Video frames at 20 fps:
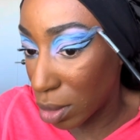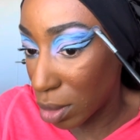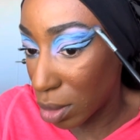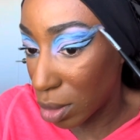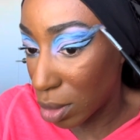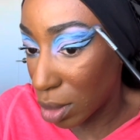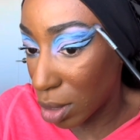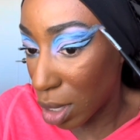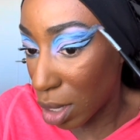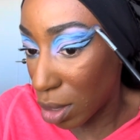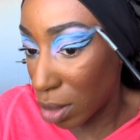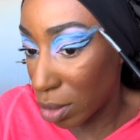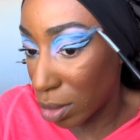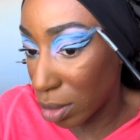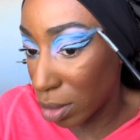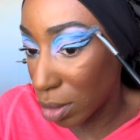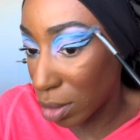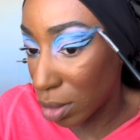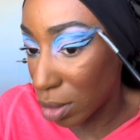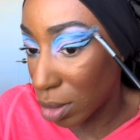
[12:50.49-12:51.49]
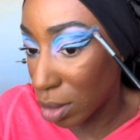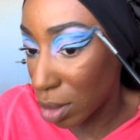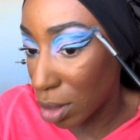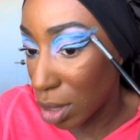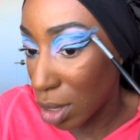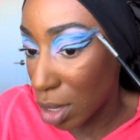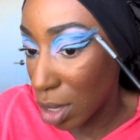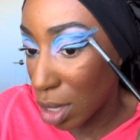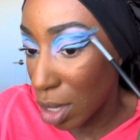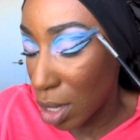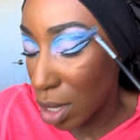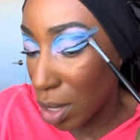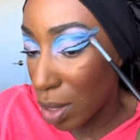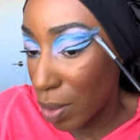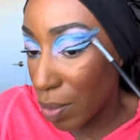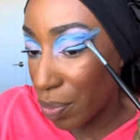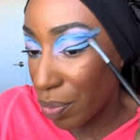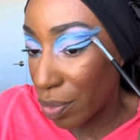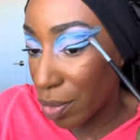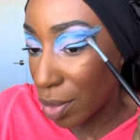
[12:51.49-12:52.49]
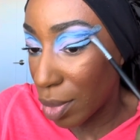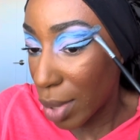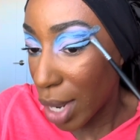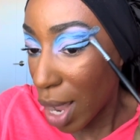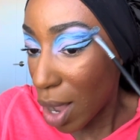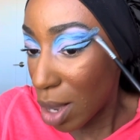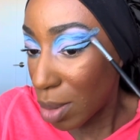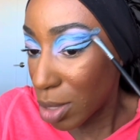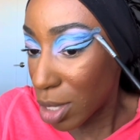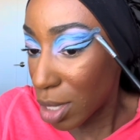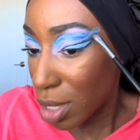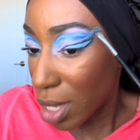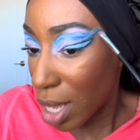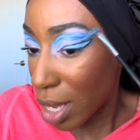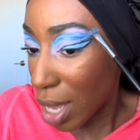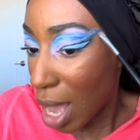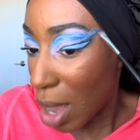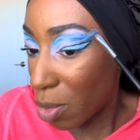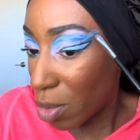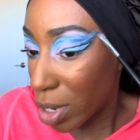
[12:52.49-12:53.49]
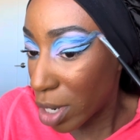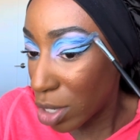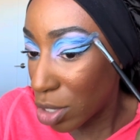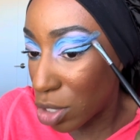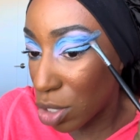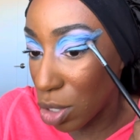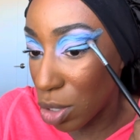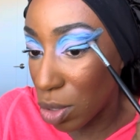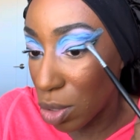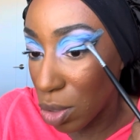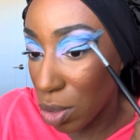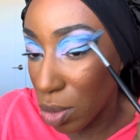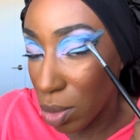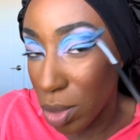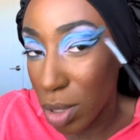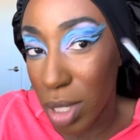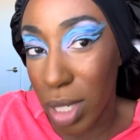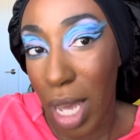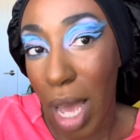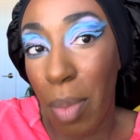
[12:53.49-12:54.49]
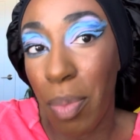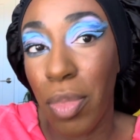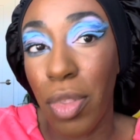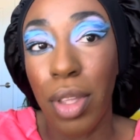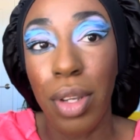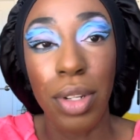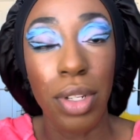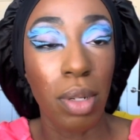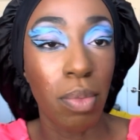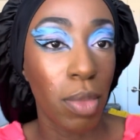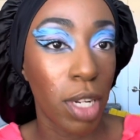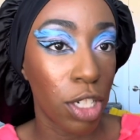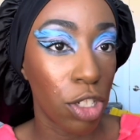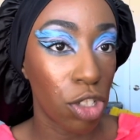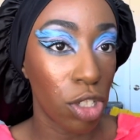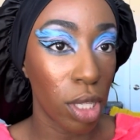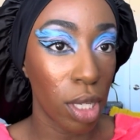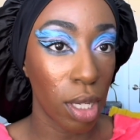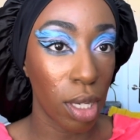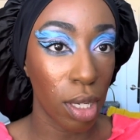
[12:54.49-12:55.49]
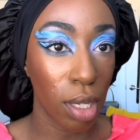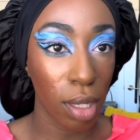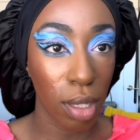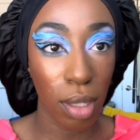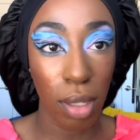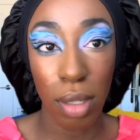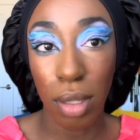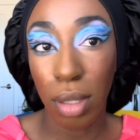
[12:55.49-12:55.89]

So now I'm just like, I want to do depth and dimension, and